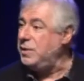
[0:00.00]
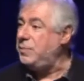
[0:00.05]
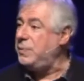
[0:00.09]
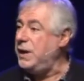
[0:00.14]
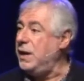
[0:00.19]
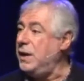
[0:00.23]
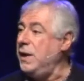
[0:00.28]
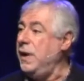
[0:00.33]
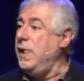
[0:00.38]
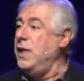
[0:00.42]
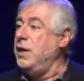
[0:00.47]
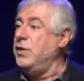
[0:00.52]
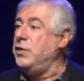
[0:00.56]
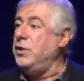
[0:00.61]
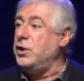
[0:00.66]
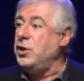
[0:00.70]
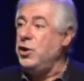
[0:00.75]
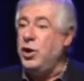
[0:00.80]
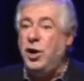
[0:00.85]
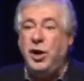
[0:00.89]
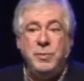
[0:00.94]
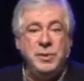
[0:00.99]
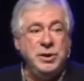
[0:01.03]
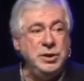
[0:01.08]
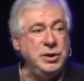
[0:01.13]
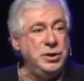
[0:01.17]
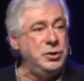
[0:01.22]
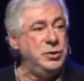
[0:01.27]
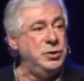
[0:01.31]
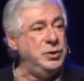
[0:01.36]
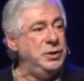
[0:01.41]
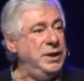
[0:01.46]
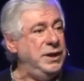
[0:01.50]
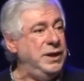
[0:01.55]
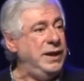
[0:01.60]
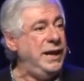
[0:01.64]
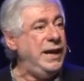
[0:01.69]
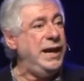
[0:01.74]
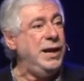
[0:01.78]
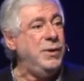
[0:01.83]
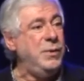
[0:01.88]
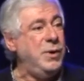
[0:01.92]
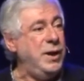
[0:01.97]
about the common good,
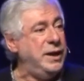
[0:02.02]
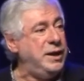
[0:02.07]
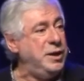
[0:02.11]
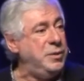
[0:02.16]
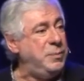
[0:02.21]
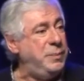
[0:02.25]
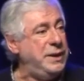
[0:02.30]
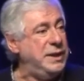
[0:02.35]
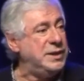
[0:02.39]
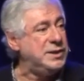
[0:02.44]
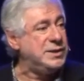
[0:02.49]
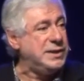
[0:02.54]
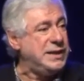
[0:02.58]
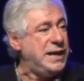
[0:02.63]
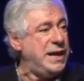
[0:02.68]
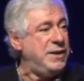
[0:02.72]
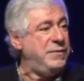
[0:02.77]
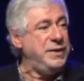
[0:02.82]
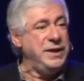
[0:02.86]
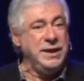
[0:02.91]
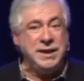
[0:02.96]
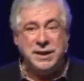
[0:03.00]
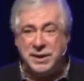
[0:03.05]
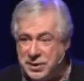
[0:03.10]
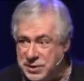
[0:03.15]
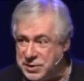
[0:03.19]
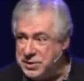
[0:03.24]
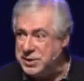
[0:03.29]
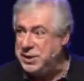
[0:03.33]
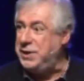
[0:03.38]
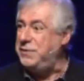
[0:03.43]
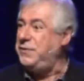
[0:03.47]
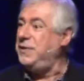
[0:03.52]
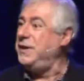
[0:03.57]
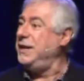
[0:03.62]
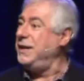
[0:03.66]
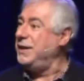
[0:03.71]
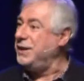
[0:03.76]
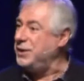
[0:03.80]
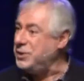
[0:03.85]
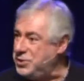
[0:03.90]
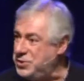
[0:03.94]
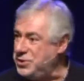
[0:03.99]
how I can be as loving and as giving
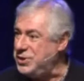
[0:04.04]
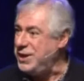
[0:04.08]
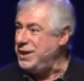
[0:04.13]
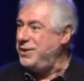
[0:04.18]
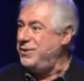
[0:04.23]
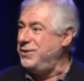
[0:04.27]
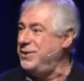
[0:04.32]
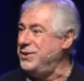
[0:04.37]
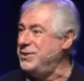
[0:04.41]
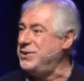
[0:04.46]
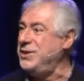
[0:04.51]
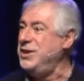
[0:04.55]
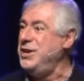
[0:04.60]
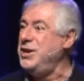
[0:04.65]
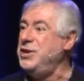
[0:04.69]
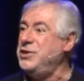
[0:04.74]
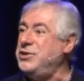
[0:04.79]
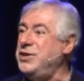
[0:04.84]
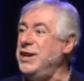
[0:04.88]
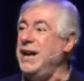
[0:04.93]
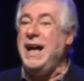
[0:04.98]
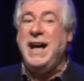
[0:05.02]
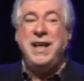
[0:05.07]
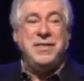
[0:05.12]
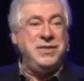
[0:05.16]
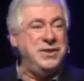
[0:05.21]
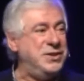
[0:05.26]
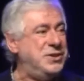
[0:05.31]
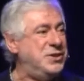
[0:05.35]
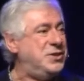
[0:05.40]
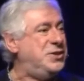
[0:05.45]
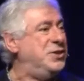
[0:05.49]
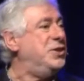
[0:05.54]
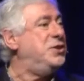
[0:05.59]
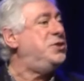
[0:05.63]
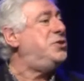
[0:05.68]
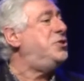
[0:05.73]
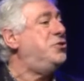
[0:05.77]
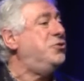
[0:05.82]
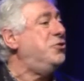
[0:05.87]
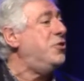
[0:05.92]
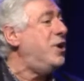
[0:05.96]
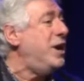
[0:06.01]
and as generous to others, to the
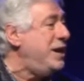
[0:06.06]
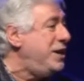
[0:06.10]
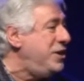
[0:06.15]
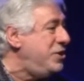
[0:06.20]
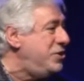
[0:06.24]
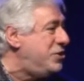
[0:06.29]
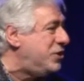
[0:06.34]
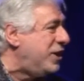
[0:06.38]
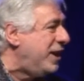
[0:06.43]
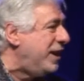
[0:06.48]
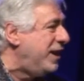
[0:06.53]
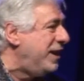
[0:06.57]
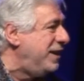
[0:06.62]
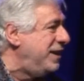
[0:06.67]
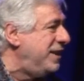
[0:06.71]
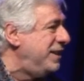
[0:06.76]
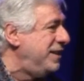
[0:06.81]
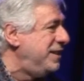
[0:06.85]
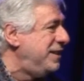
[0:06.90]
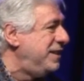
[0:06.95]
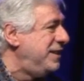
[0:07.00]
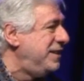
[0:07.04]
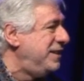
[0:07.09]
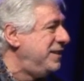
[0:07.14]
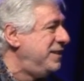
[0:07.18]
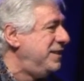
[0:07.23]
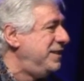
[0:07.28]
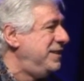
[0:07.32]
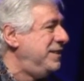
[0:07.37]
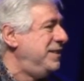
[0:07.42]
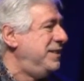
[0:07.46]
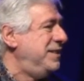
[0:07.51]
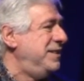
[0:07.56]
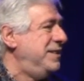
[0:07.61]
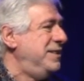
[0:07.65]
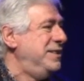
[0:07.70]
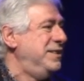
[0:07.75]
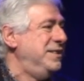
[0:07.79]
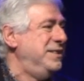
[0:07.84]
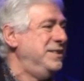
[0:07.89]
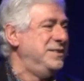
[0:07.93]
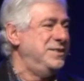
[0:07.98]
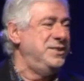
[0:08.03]
stranger,
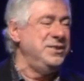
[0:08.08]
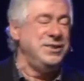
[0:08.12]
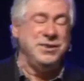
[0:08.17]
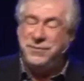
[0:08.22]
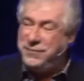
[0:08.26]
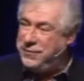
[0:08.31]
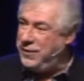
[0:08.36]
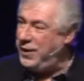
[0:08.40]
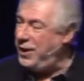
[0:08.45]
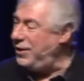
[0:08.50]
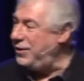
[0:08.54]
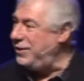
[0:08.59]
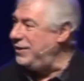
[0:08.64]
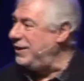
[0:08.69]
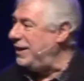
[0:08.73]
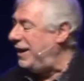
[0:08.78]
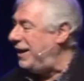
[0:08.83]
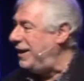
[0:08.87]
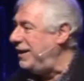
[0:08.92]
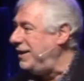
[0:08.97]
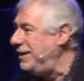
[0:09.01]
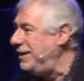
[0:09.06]
to the foreigner.